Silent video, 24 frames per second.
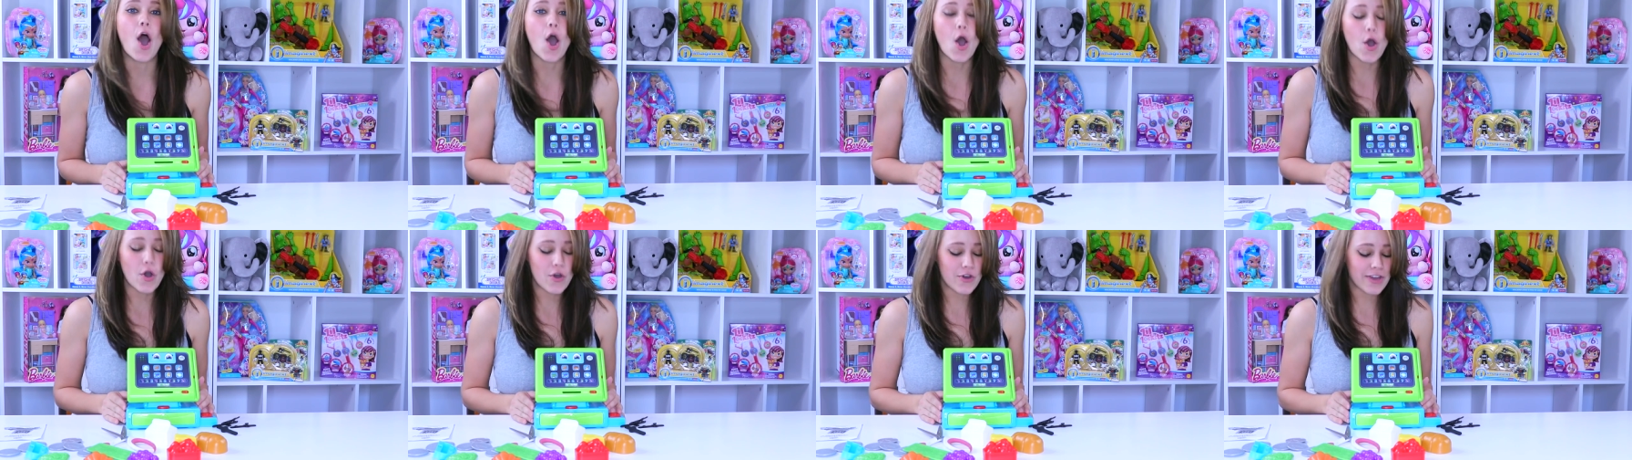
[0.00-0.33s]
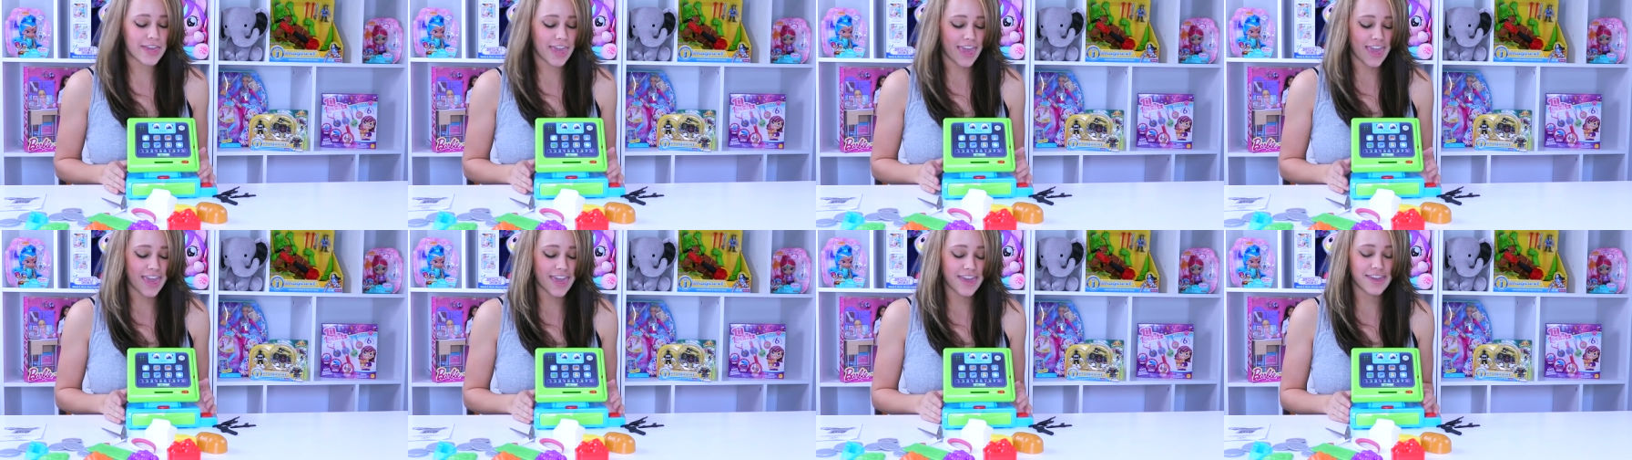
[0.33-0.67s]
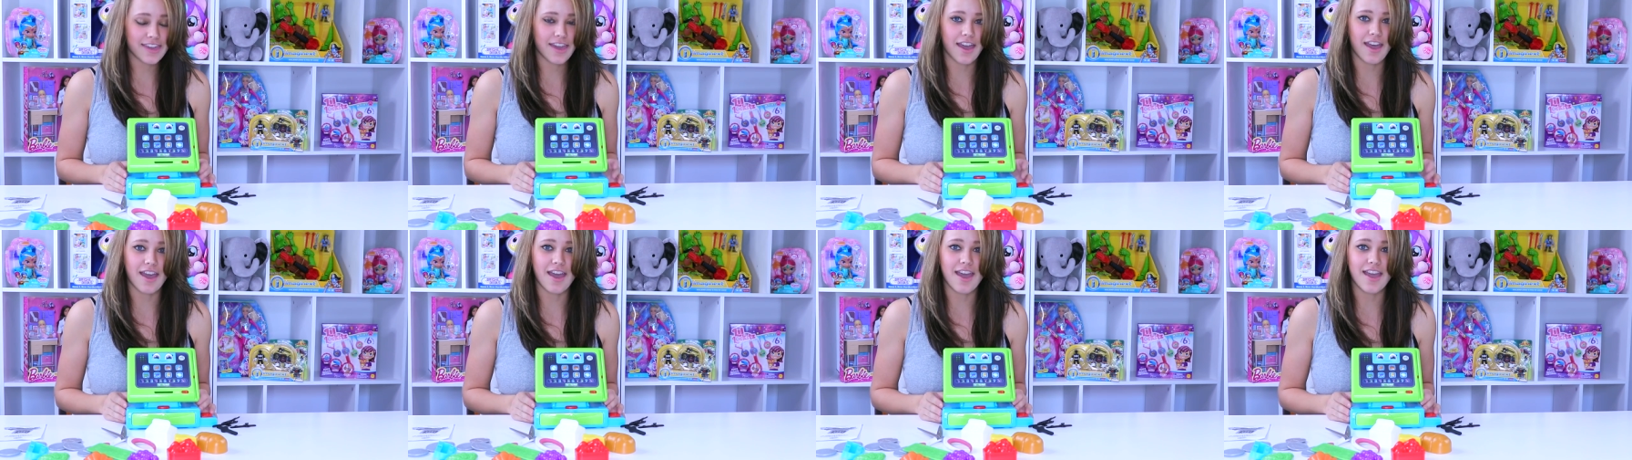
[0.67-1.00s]
Okay
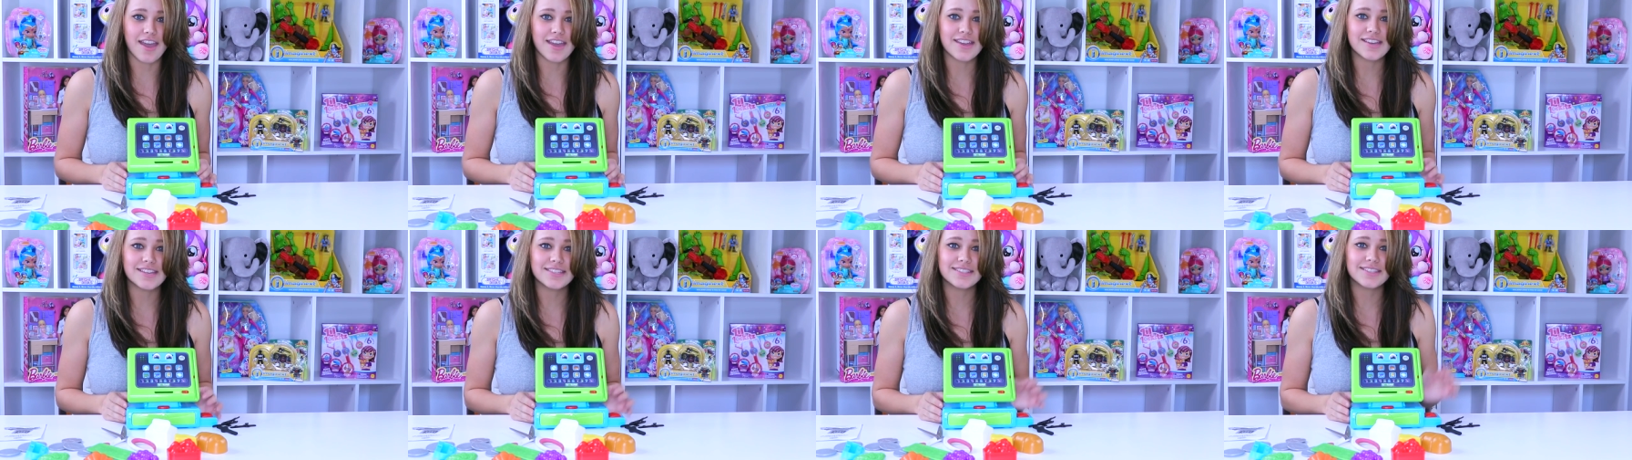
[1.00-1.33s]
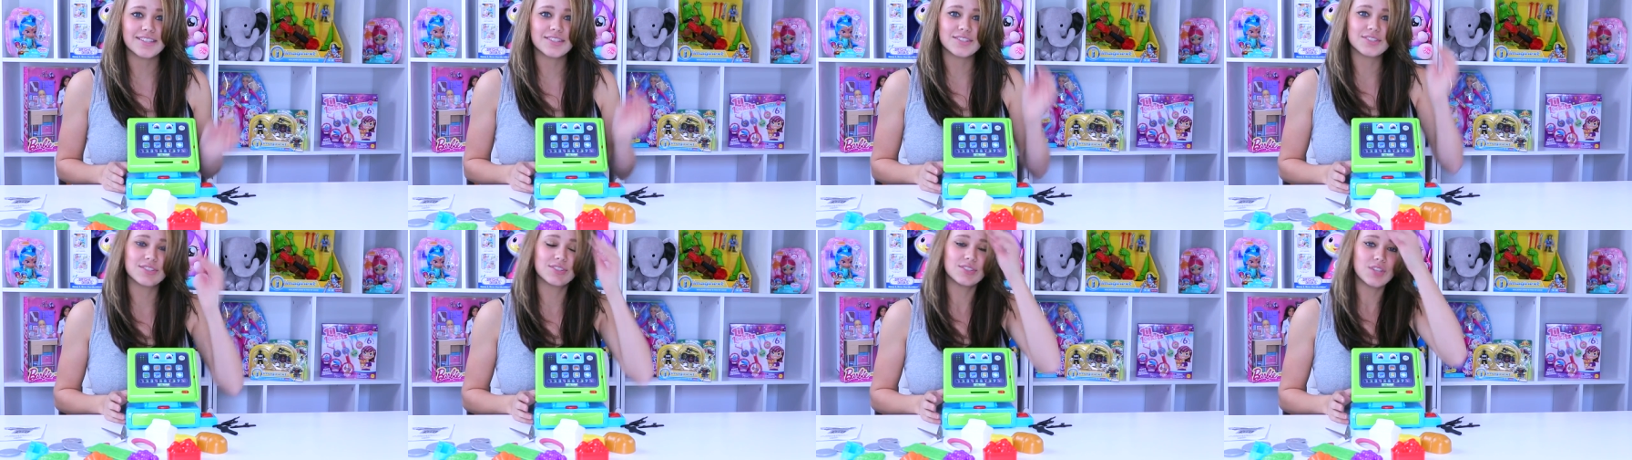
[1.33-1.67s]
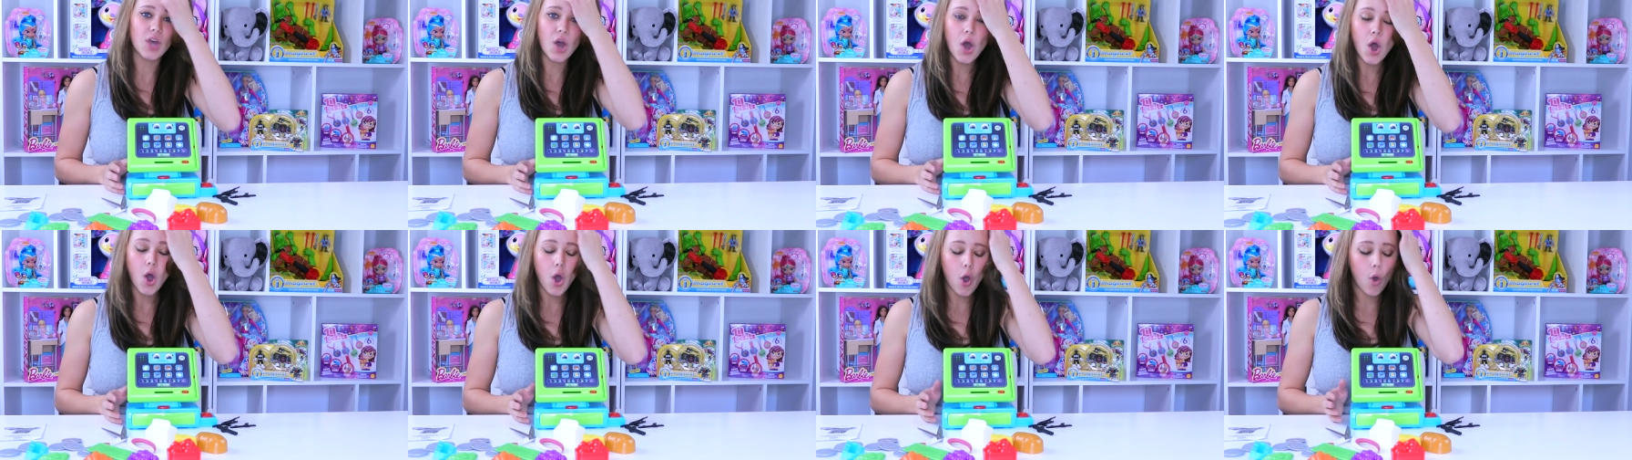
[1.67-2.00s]
guys,
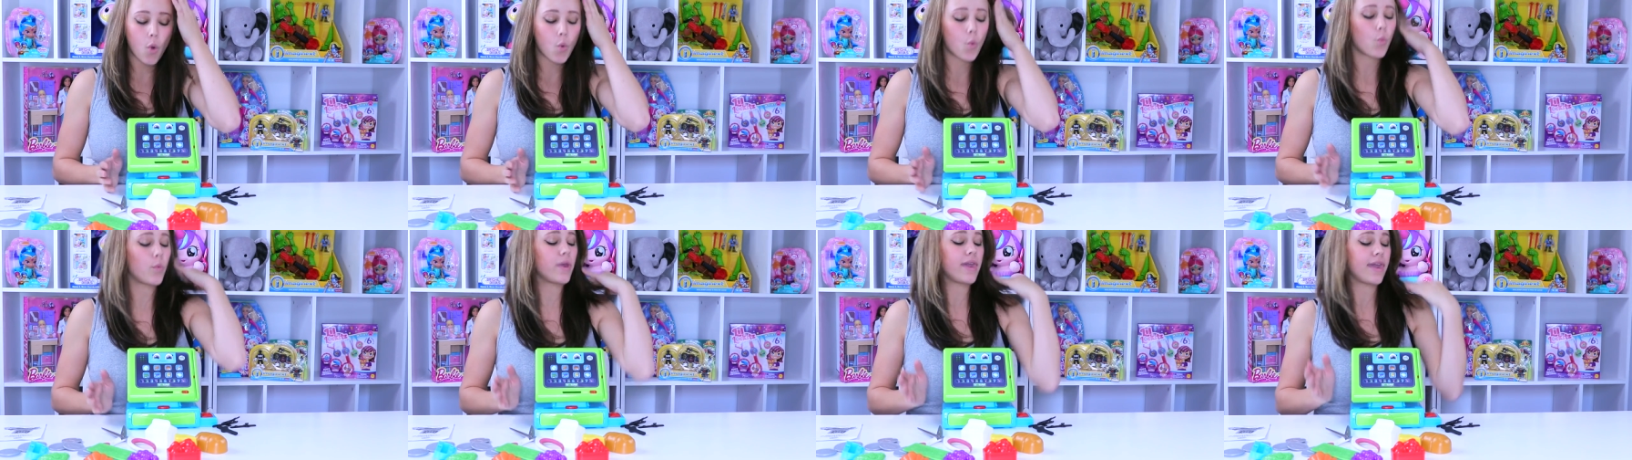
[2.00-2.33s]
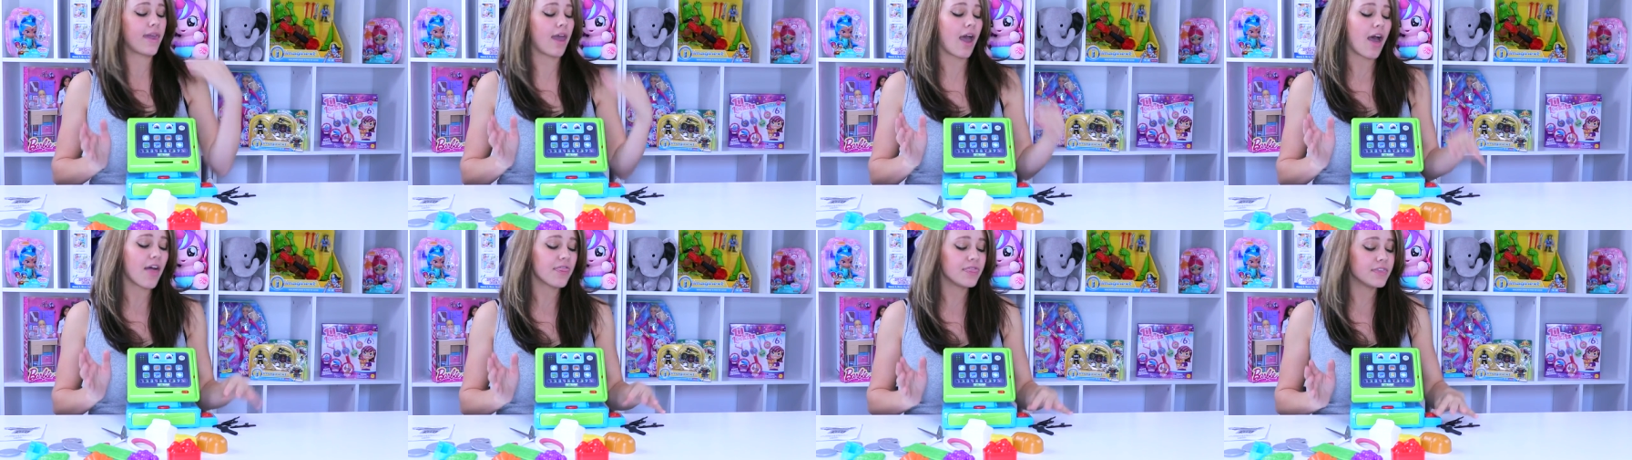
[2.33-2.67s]
so we got this